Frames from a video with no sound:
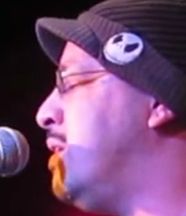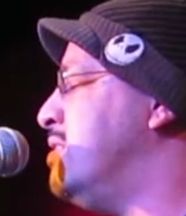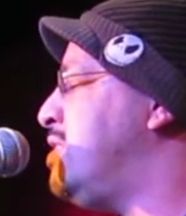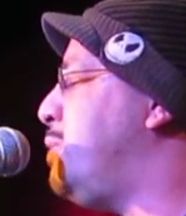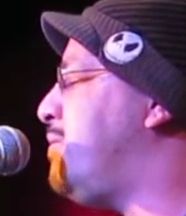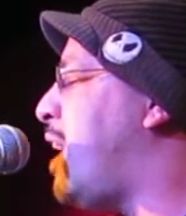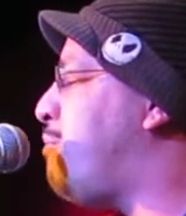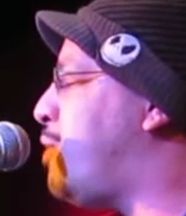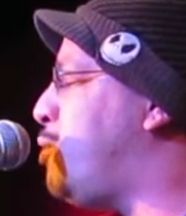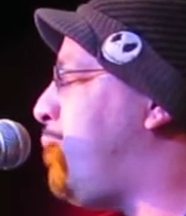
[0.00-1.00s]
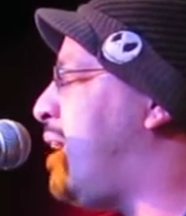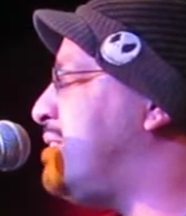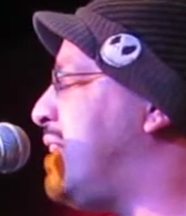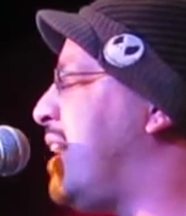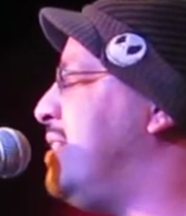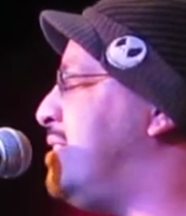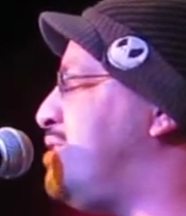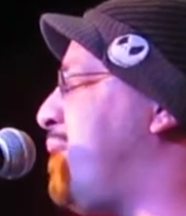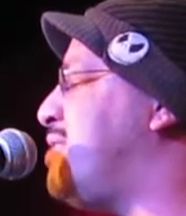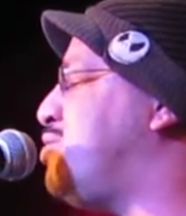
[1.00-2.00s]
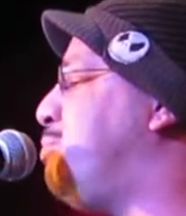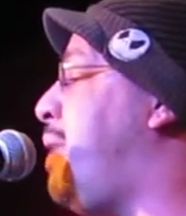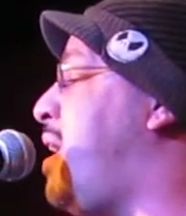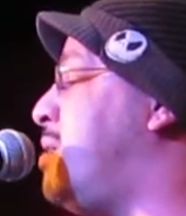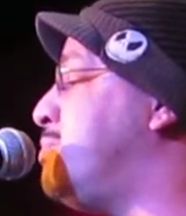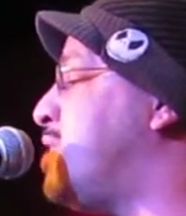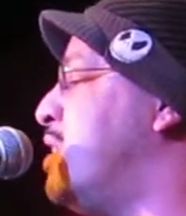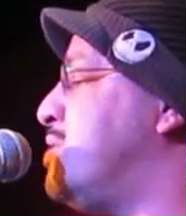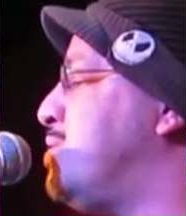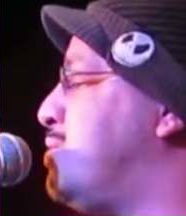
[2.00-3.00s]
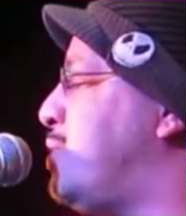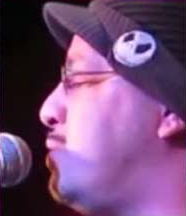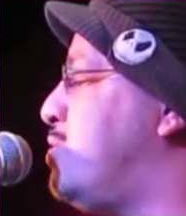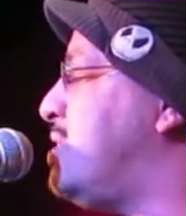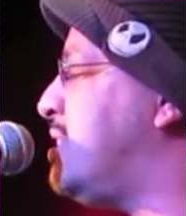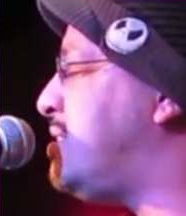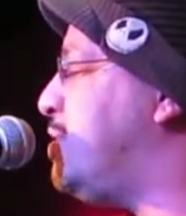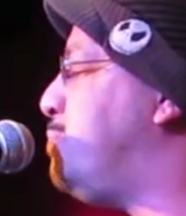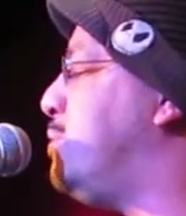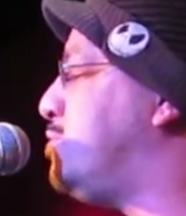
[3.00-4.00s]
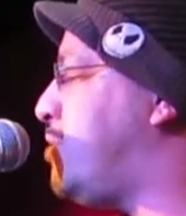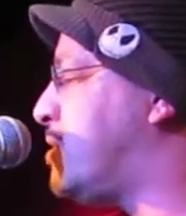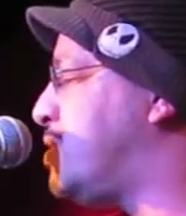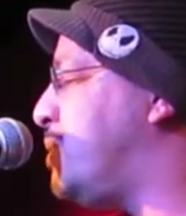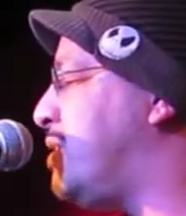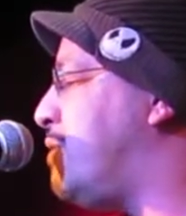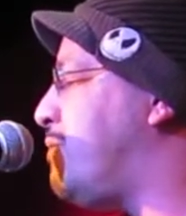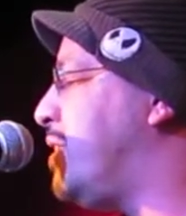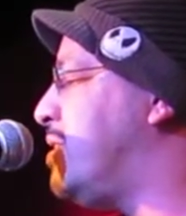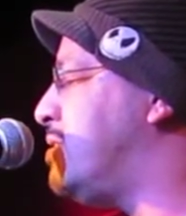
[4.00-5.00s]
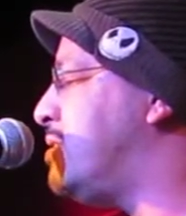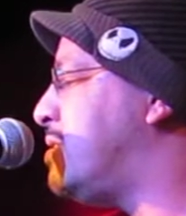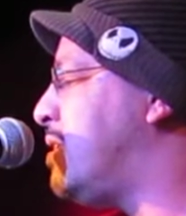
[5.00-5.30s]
So we've got robots that can dismantle bombs so soldiers can still pull triggers with their fingers.